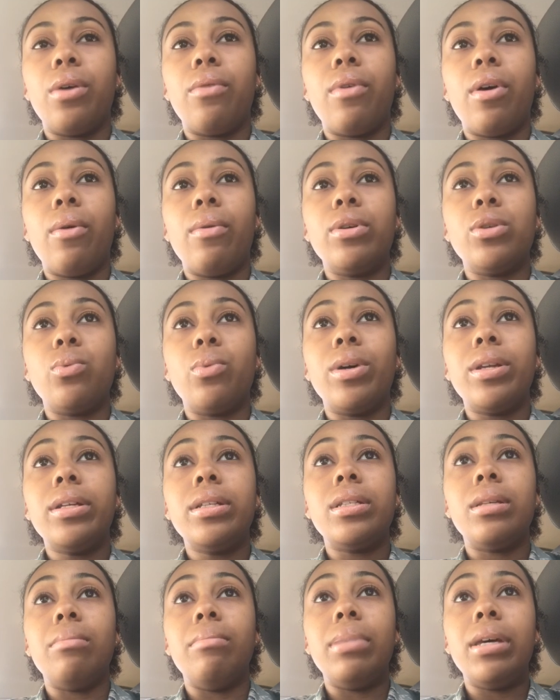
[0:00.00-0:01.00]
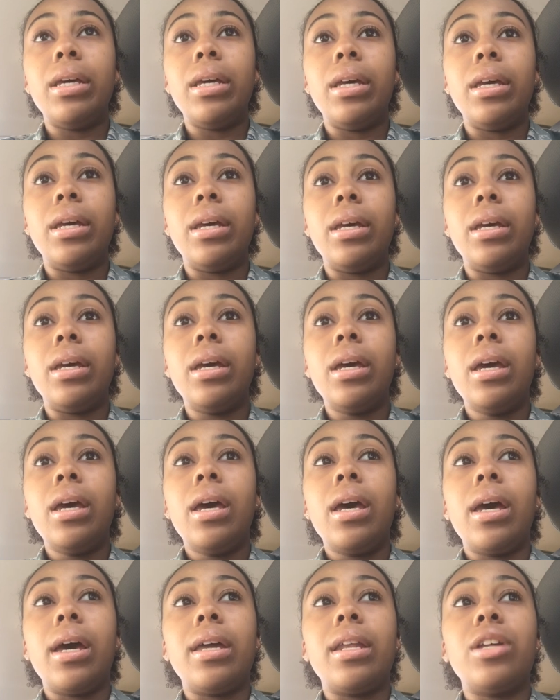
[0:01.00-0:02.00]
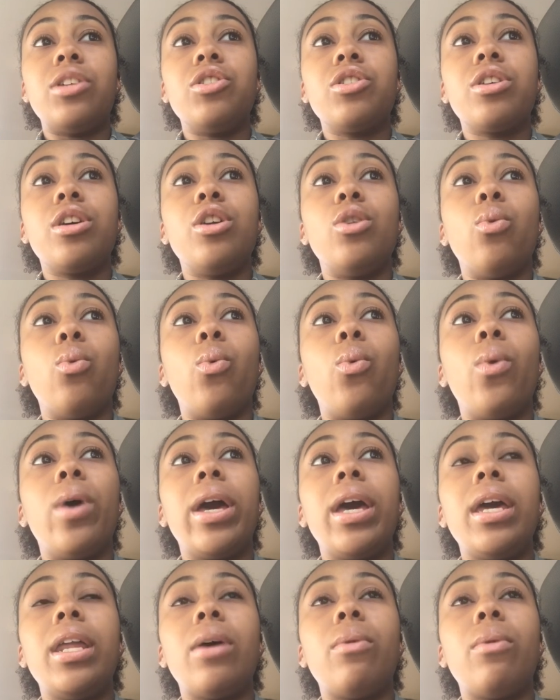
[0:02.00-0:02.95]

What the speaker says: I've always wanted to be, and I just couldn't wait.